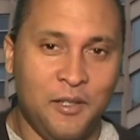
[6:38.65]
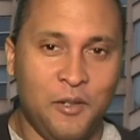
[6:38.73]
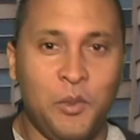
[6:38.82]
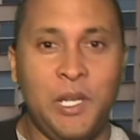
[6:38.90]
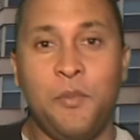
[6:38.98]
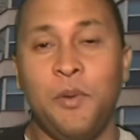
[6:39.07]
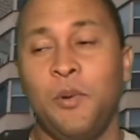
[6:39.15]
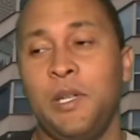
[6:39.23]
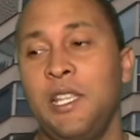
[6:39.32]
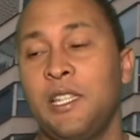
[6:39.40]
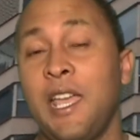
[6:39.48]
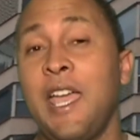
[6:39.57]
When
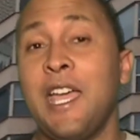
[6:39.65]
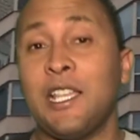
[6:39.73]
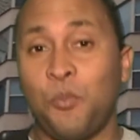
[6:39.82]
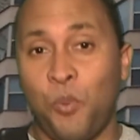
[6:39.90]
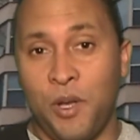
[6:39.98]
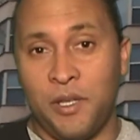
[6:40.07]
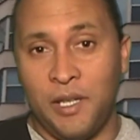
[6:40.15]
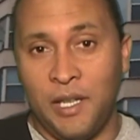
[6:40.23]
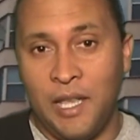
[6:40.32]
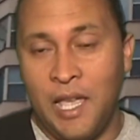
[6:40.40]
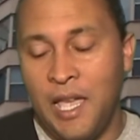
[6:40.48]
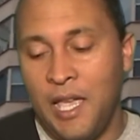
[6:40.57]
he's the
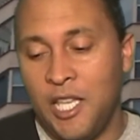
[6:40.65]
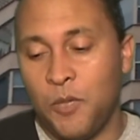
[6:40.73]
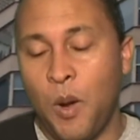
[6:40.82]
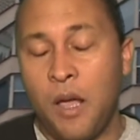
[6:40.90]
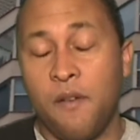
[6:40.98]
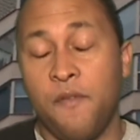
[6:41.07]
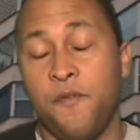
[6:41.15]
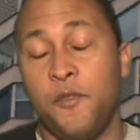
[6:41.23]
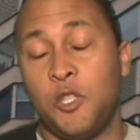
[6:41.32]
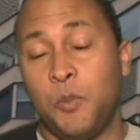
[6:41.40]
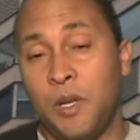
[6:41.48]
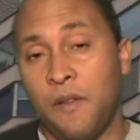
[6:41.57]
ex-president, he's probably going
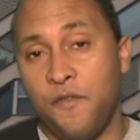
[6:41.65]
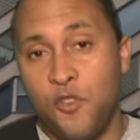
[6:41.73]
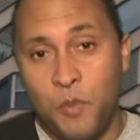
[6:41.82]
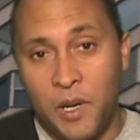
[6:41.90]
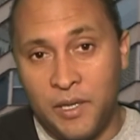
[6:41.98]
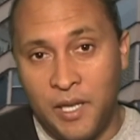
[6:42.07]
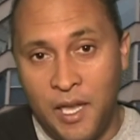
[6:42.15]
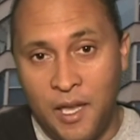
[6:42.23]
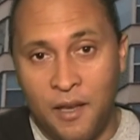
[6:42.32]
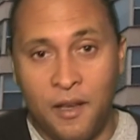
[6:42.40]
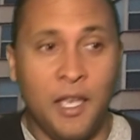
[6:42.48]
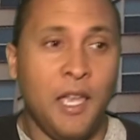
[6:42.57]
to spend a few months
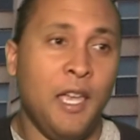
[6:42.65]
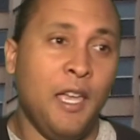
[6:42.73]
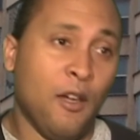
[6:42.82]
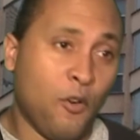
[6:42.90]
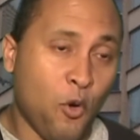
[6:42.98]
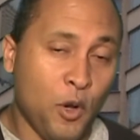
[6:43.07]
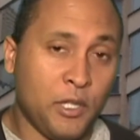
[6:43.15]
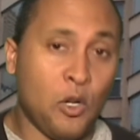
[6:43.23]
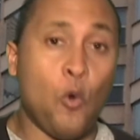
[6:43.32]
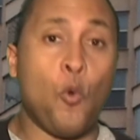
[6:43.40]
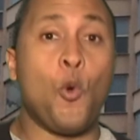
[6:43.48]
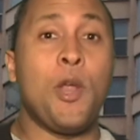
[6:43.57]
here, of course,
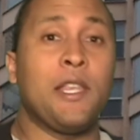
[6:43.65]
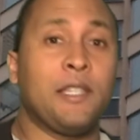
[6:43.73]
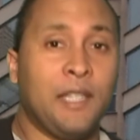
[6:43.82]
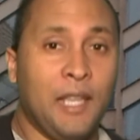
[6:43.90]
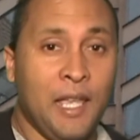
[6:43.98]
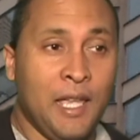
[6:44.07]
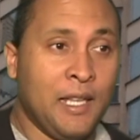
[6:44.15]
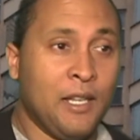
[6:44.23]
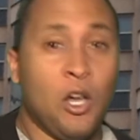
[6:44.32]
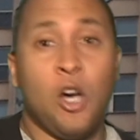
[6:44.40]
and the rest in